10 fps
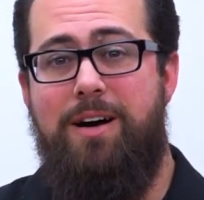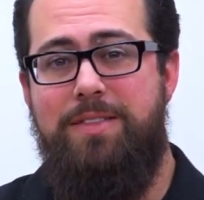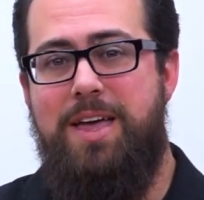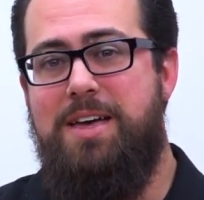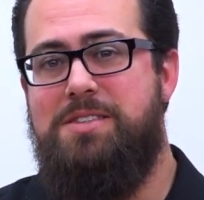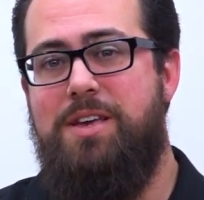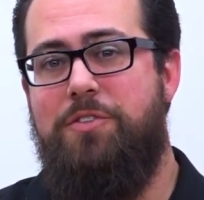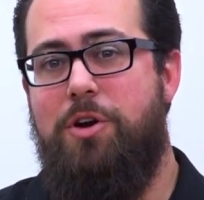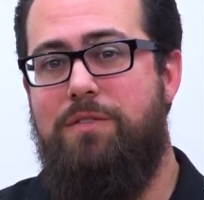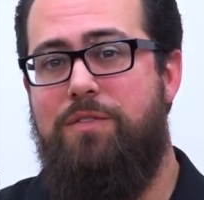on the
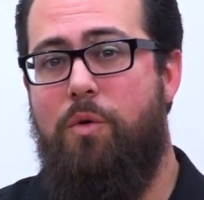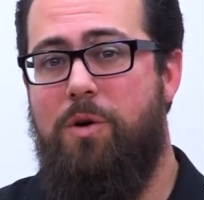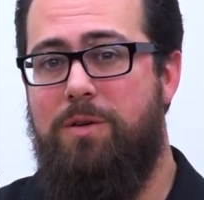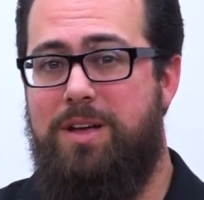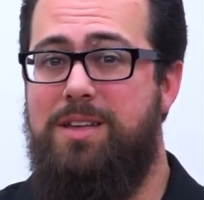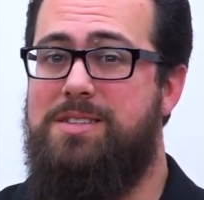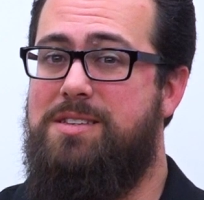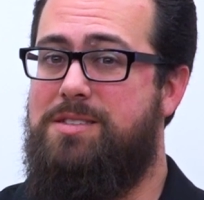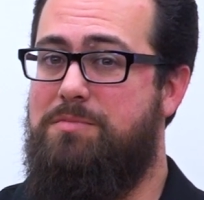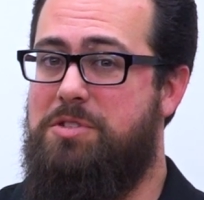A7R IV gets a
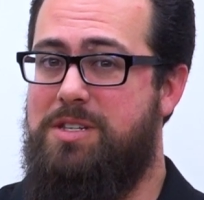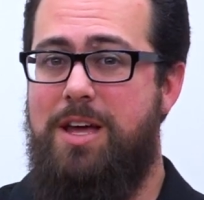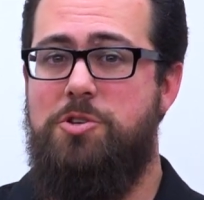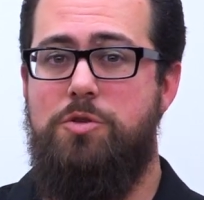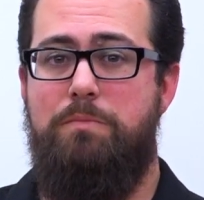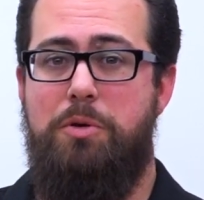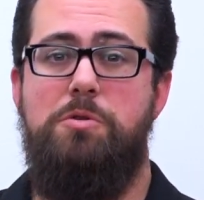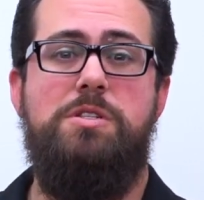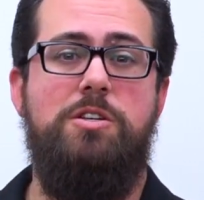substantial boost